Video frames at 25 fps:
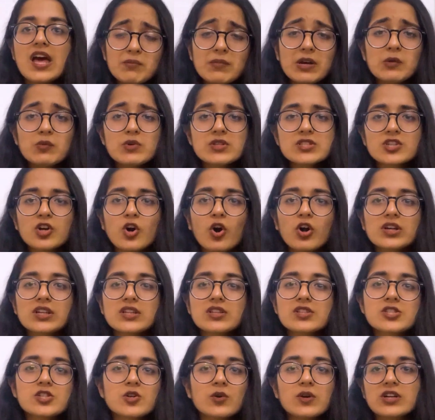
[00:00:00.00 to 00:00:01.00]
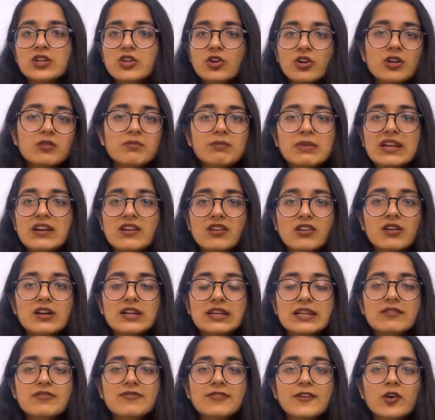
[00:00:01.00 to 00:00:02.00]
but it was cotton, so it couldn't be
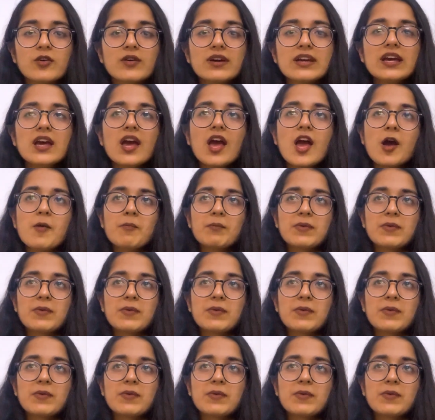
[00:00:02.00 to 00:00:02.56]
really flowy